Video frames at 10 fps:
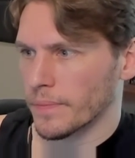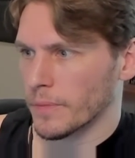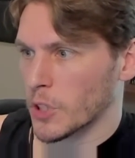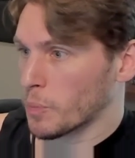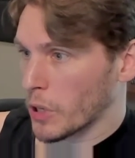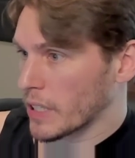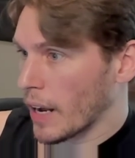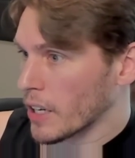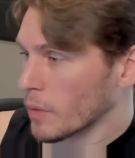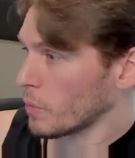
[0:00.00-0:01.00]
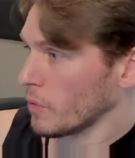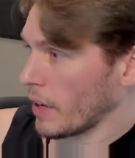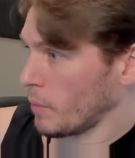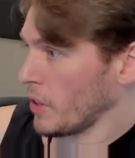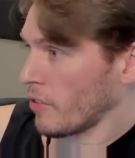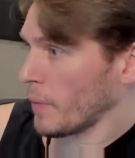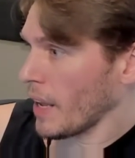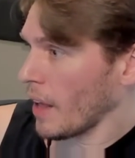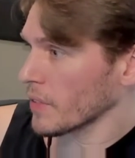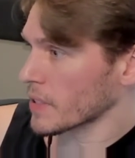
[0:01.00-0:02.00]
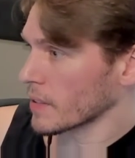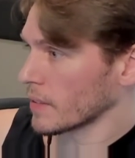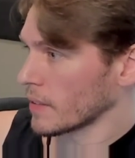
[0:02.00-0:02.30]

Just put it down here, like with everybody else.